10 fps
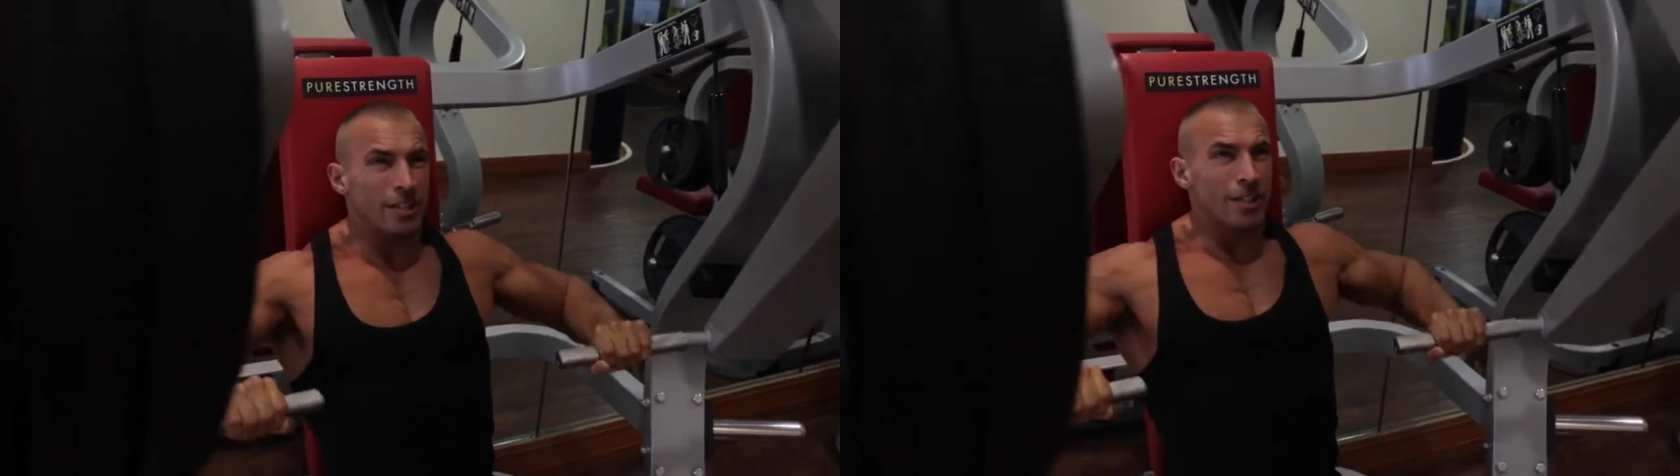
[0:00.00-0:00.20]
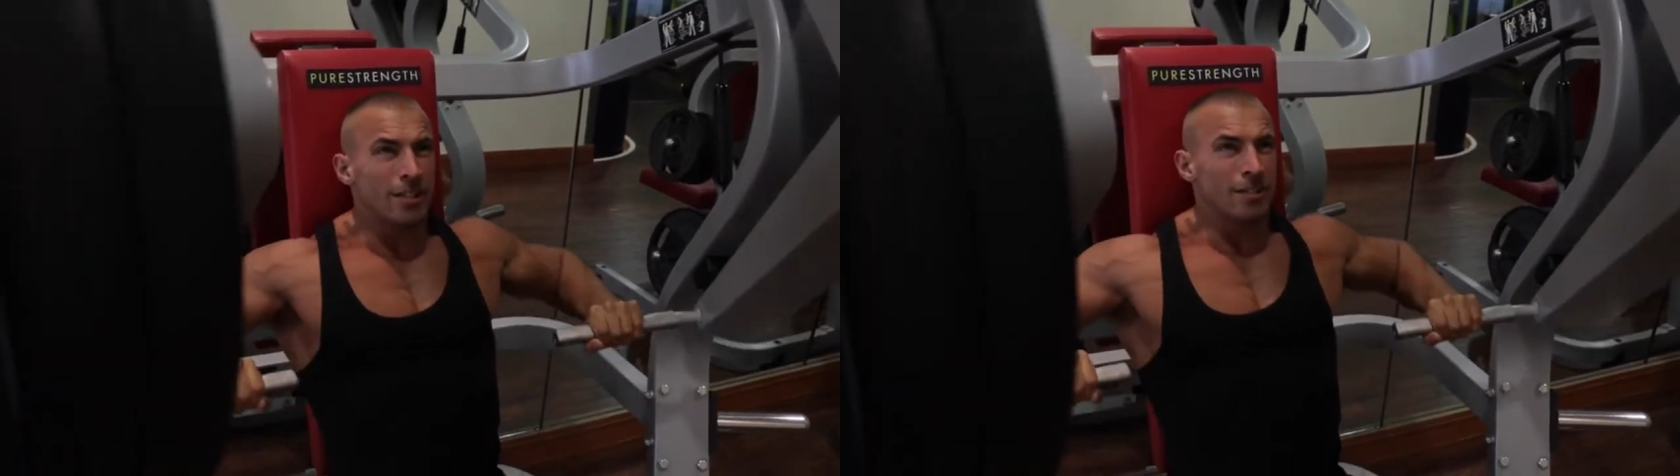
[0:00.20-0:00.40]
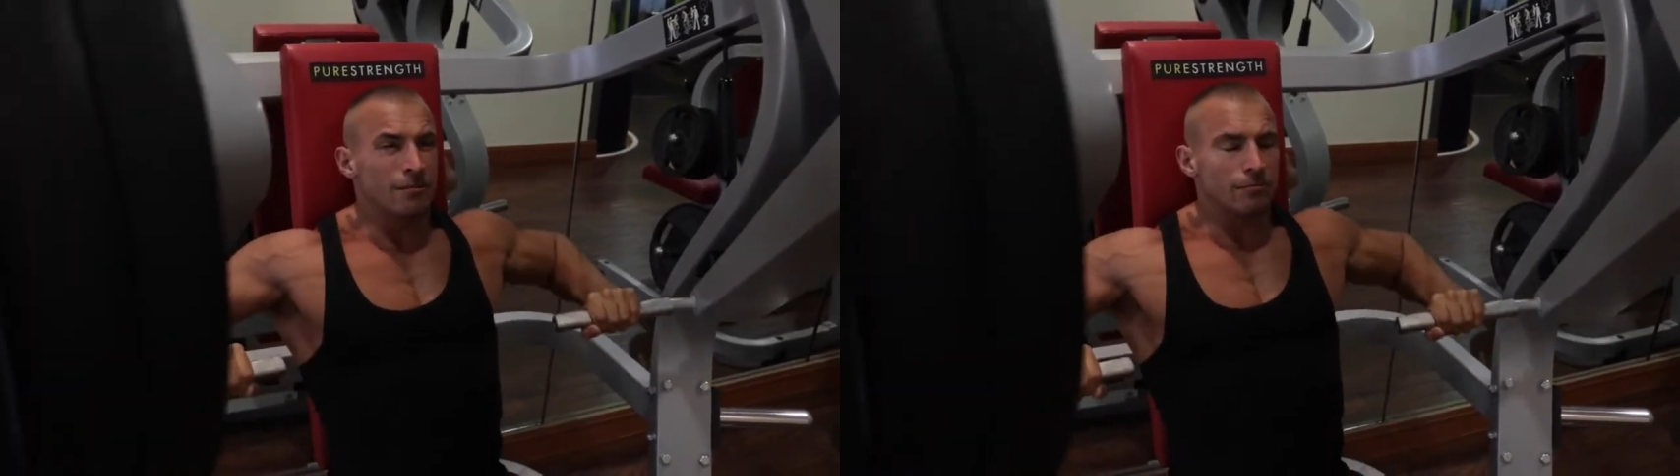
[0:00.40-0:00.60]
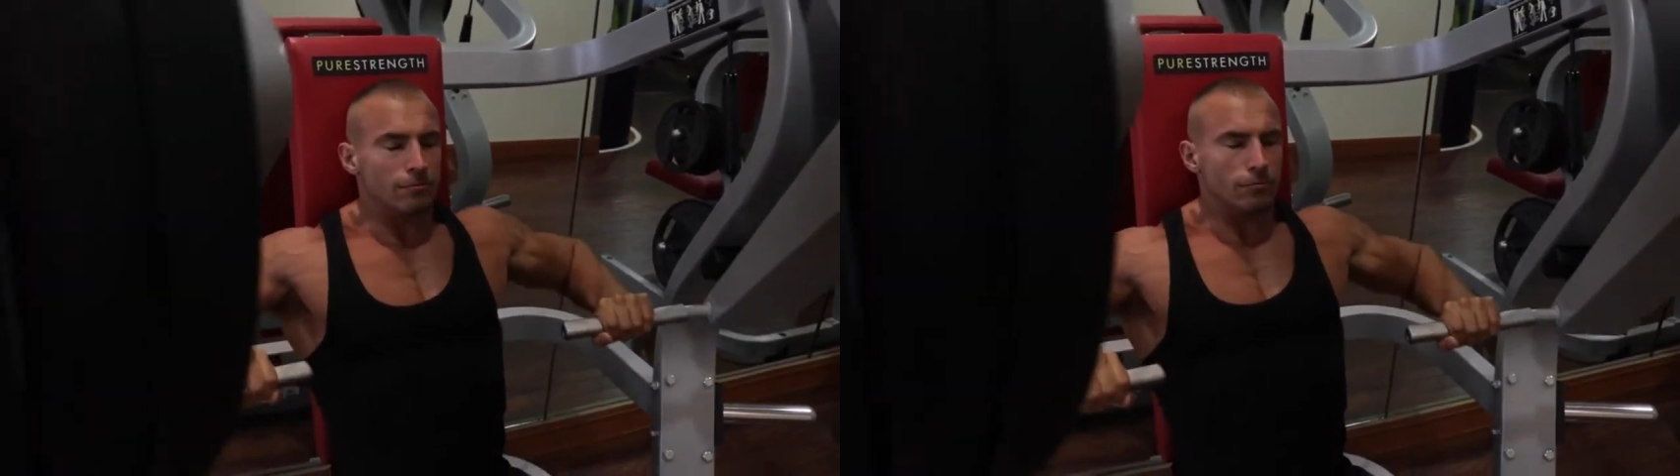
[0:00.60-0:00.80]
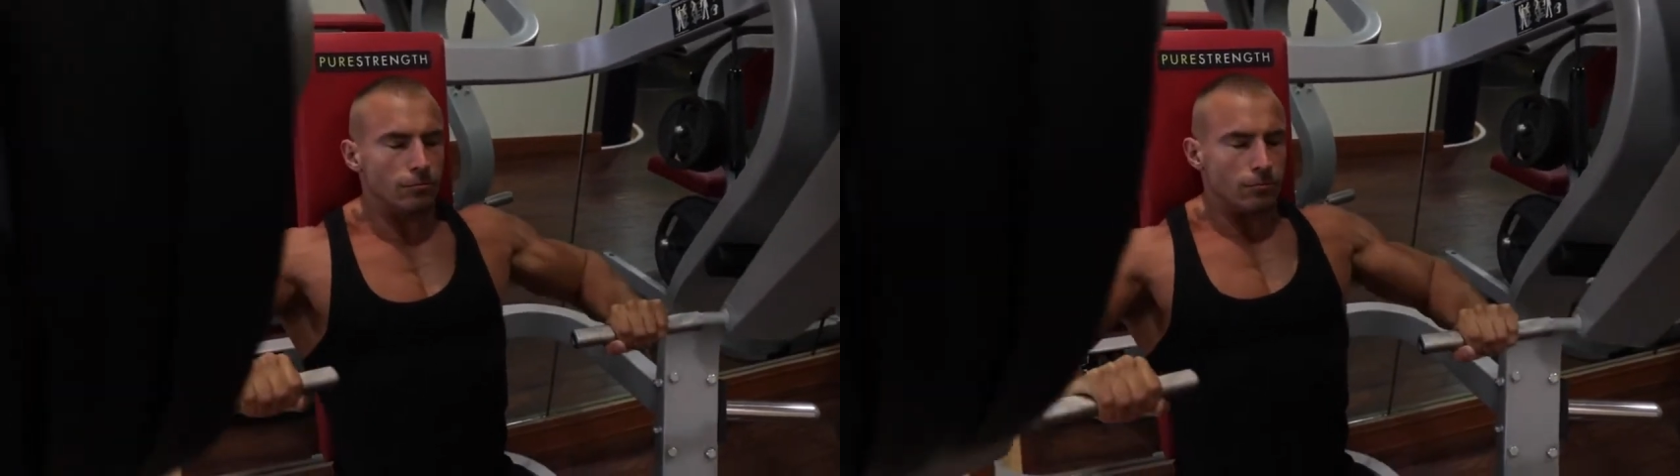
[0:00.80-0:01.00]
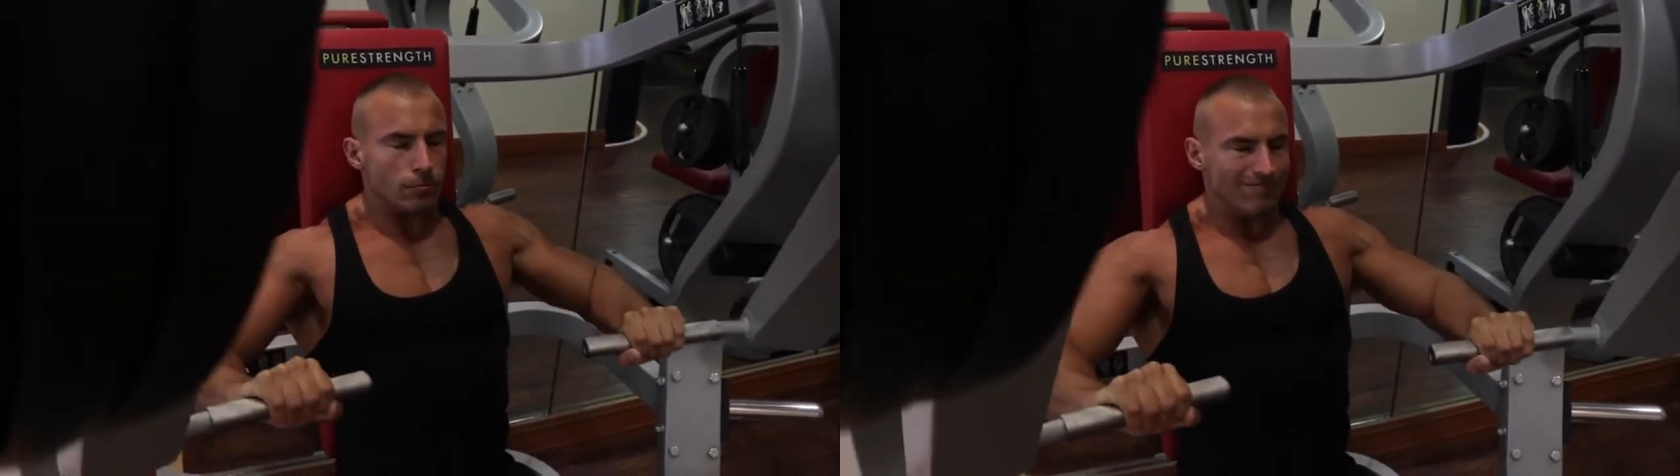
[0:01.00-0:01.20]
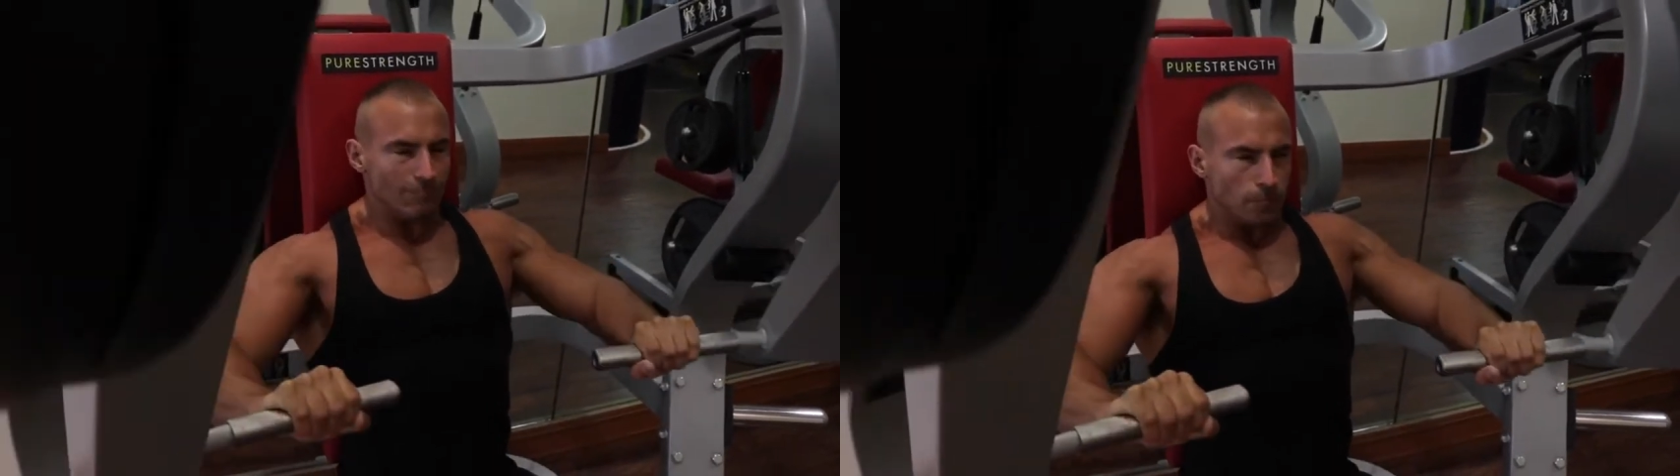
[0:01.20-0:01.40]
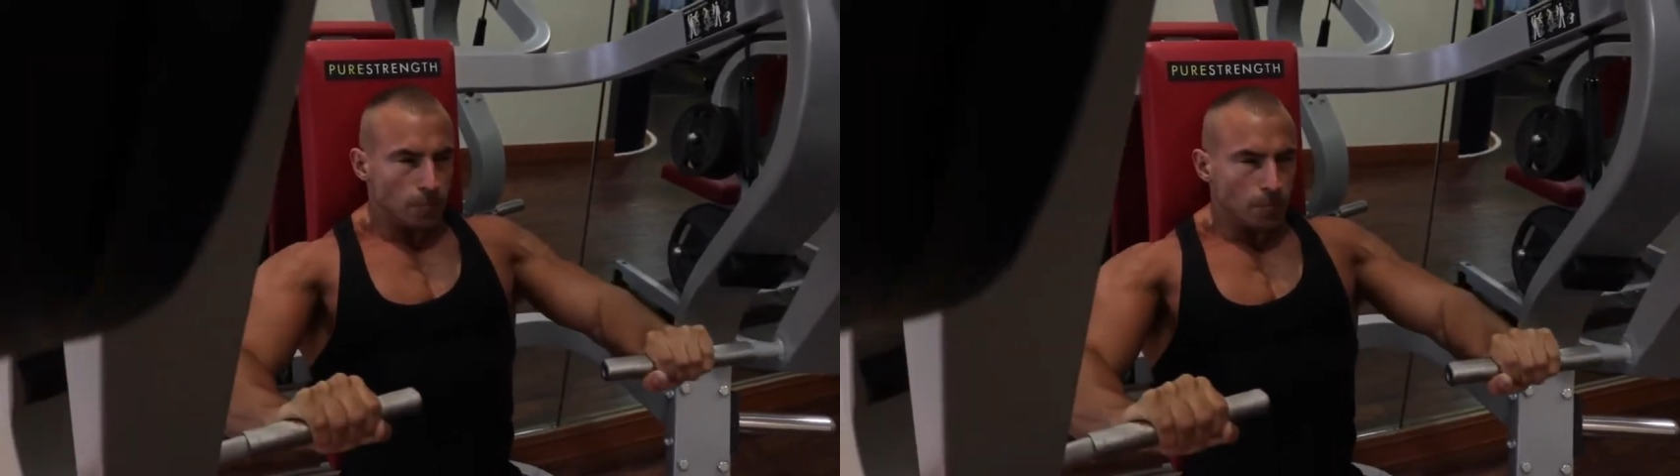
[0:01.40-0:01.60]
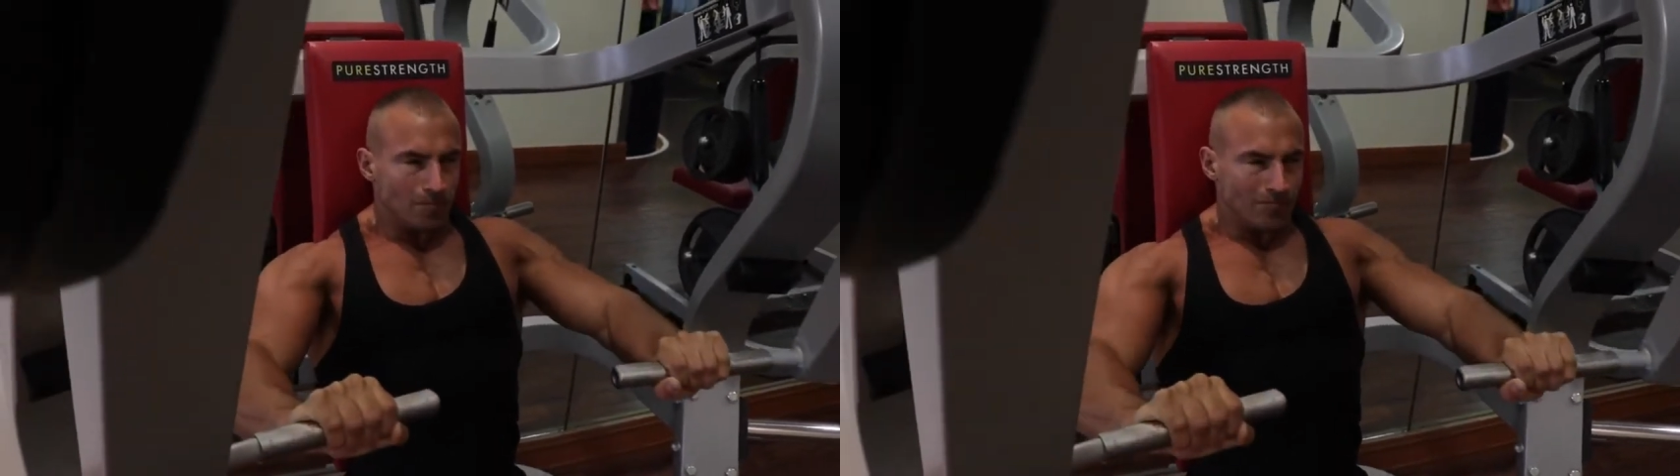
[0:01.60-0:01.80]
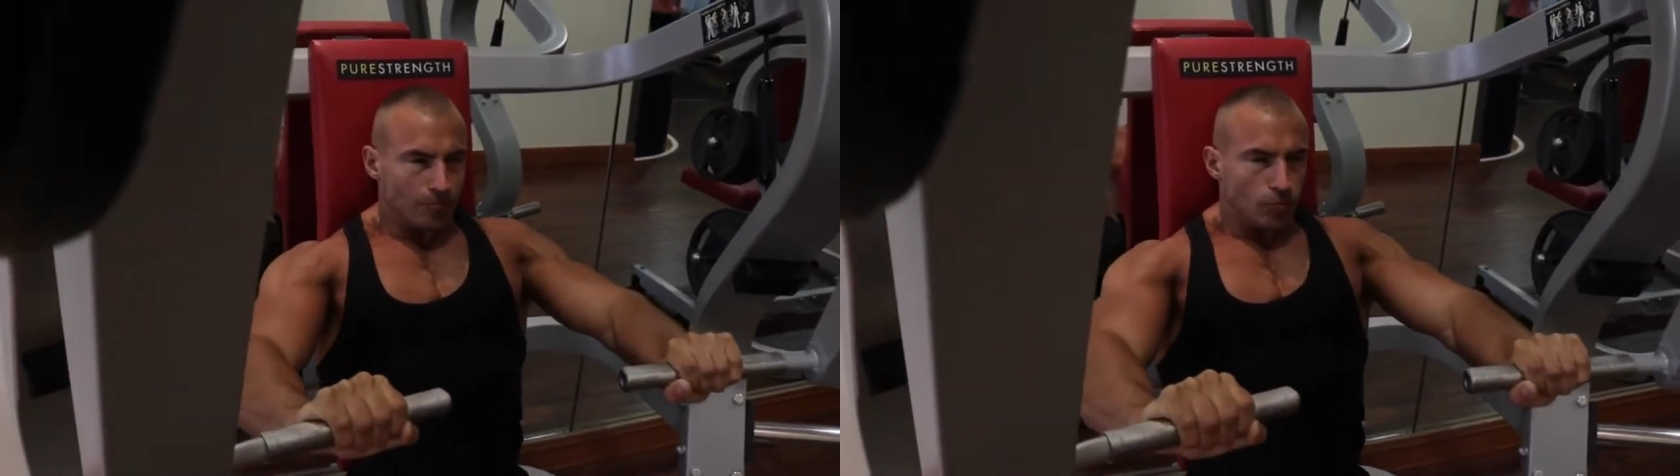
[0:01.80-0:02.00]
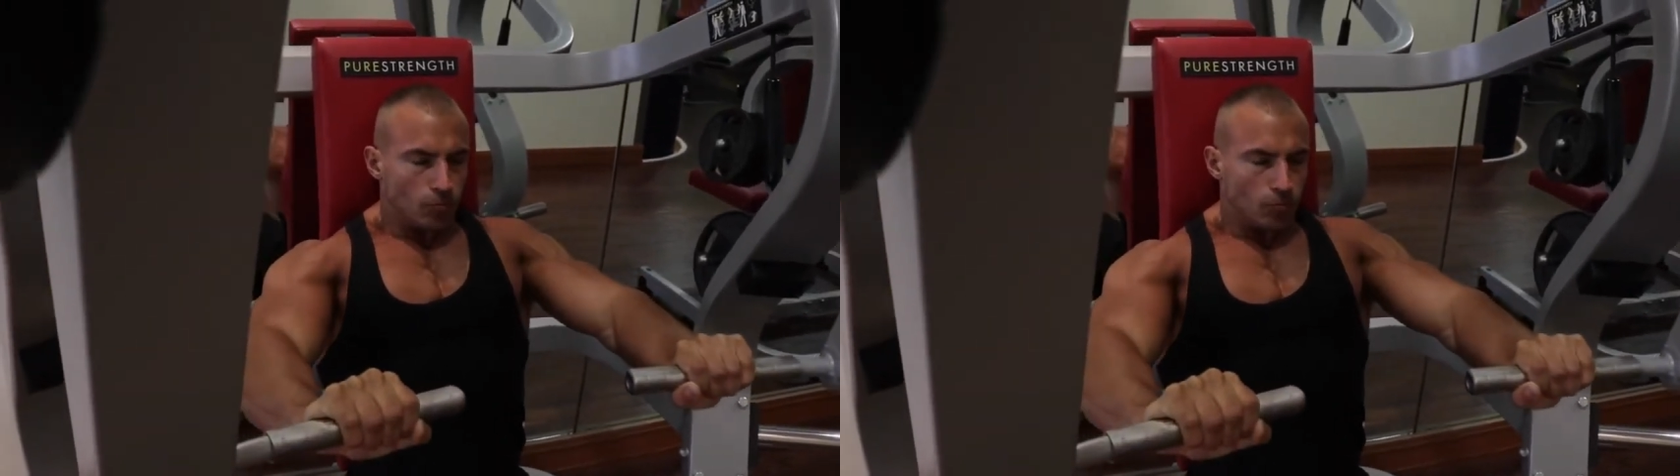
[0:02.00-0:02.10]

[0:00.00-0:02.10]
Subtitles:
And I'm just trying to aim for 8 to 10 reps and